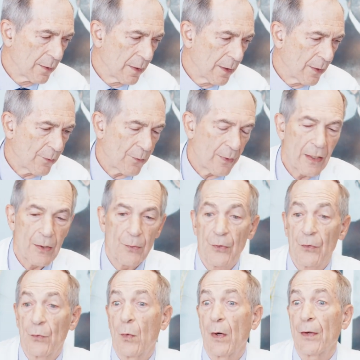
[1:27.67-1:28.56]
And Ray
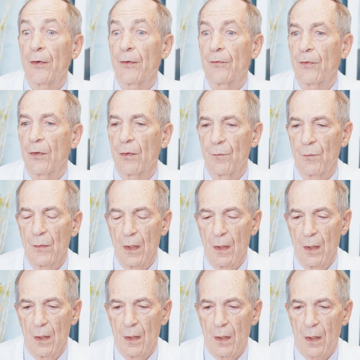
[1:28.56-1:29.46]
was wonderful.
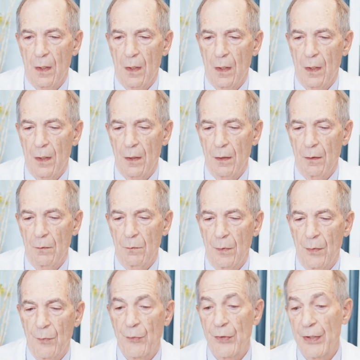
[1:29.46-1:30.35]
Uh,
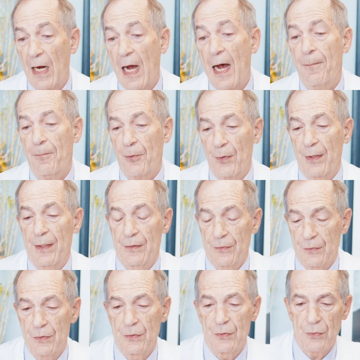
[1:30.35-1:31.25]
when we'd operate
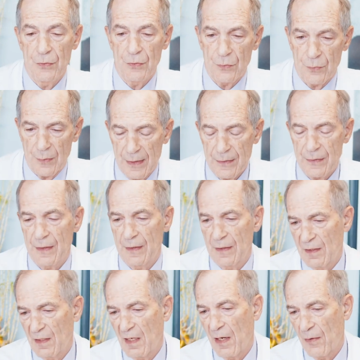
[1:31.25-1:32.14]
as a junior
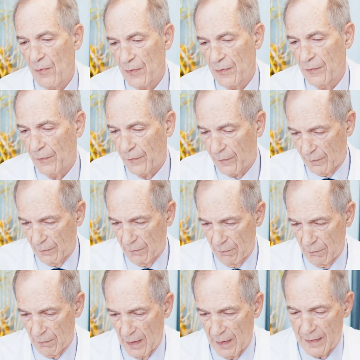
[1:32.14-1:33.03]
resident, I was
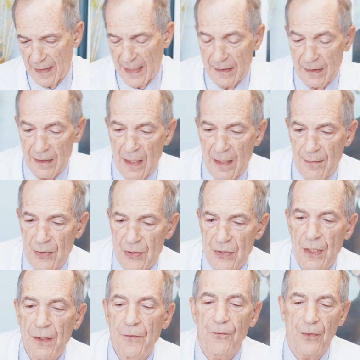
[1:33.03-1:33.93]
at that time a
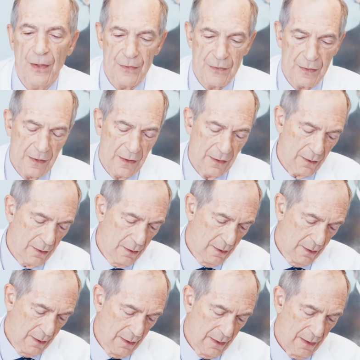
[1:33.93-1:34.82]
chief resident
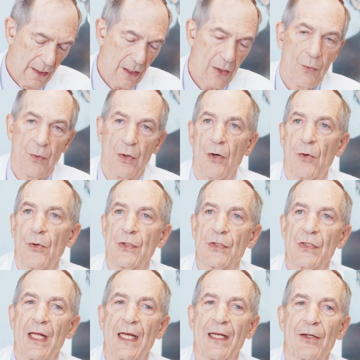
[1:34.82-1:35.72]
he would always
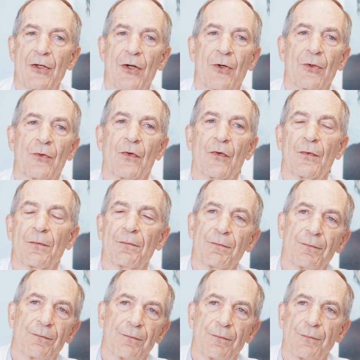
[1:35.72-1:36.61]
take note.
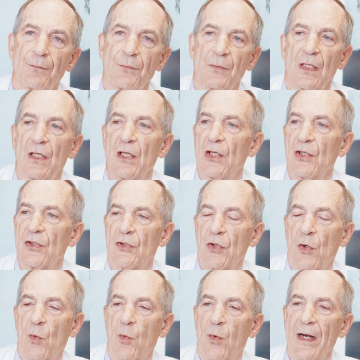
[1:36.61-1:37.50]

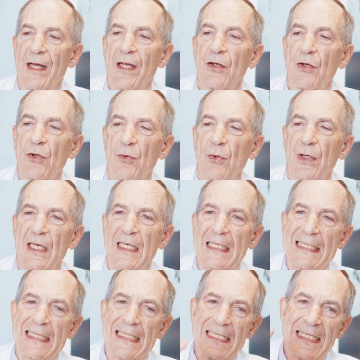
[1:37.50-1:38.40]
So Ray knew
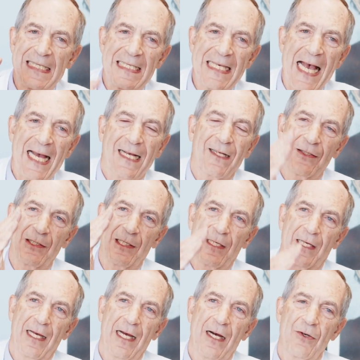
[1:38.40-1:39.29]
exactly
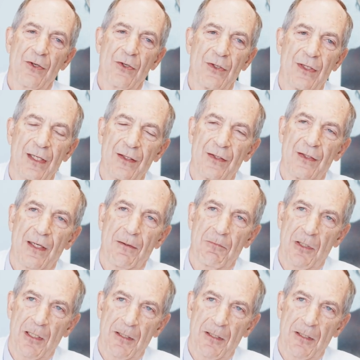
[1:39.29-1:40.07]
how you did something.